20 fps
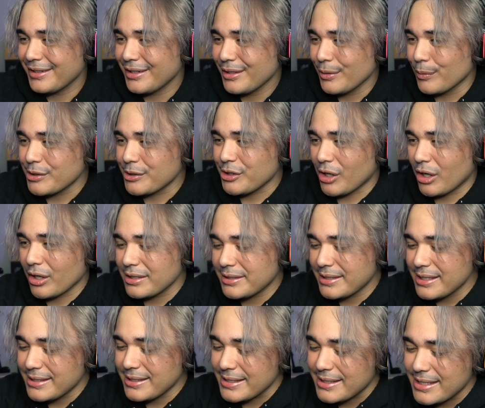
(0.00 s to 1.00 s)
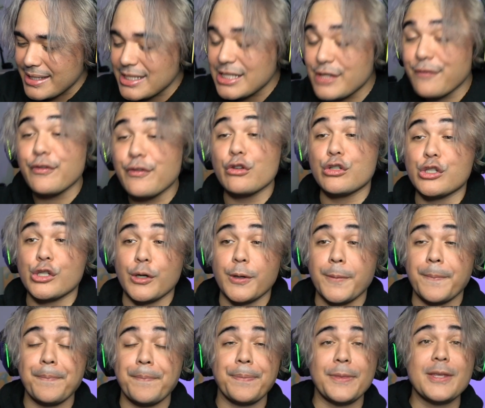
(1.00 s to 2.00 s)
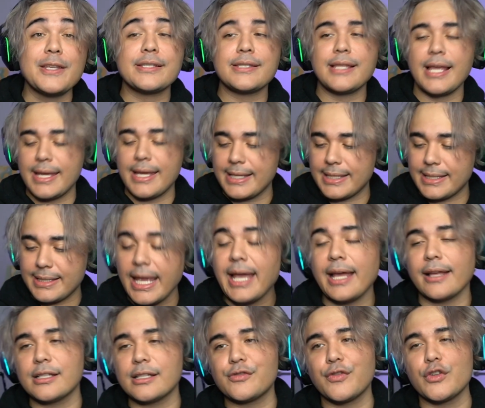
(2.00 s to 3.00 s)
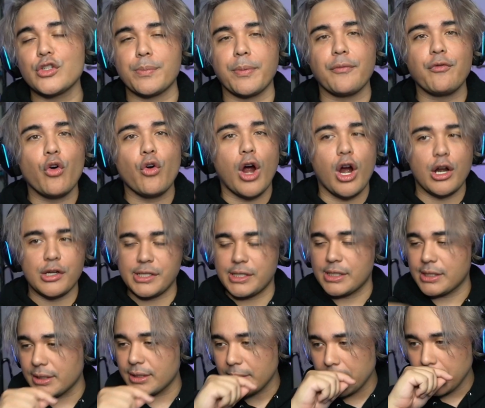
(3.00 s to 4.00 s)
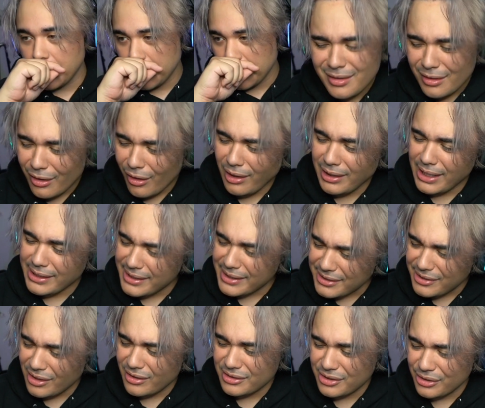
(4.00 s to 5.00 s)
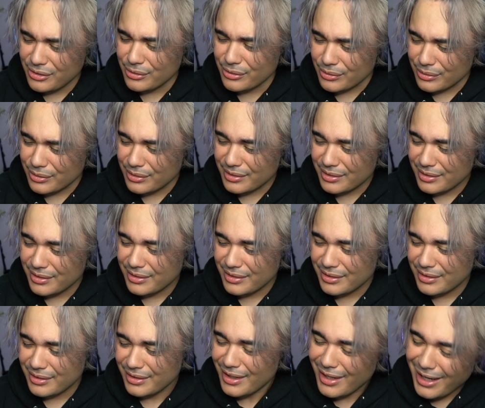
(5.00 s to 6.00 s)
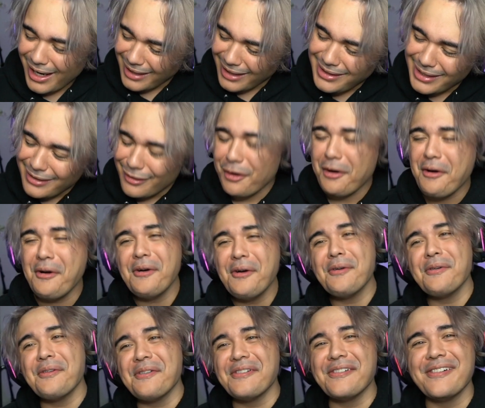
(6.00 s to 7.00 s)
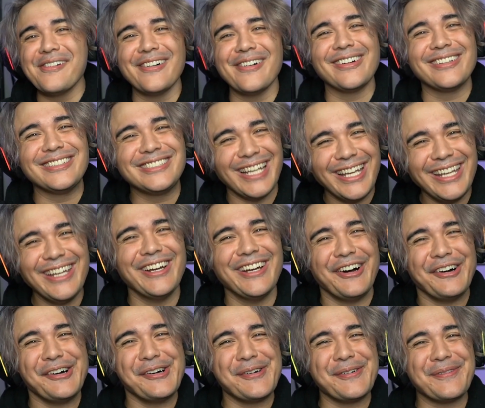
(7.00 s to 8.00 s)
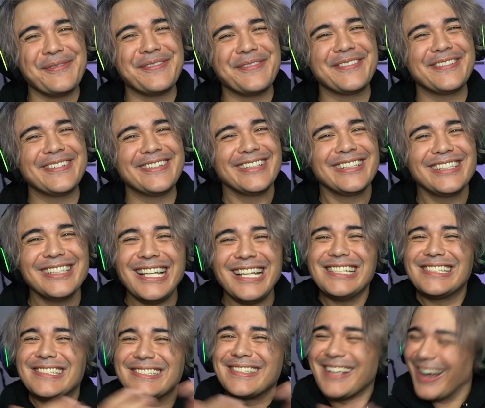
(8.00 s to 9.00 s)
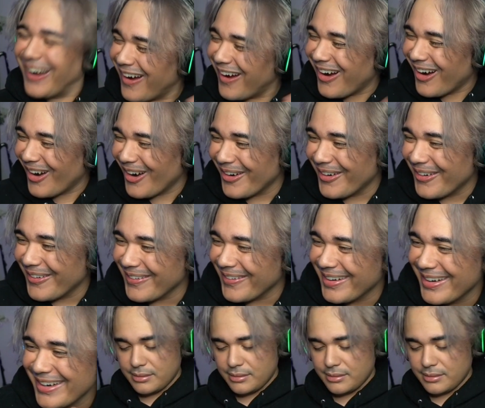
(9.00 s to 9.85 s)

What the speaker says: Which song is this? This is Future. This like, yeah, this Future before Arson. Oh, I like this song too. I like, oh, J-Hope. Let's go.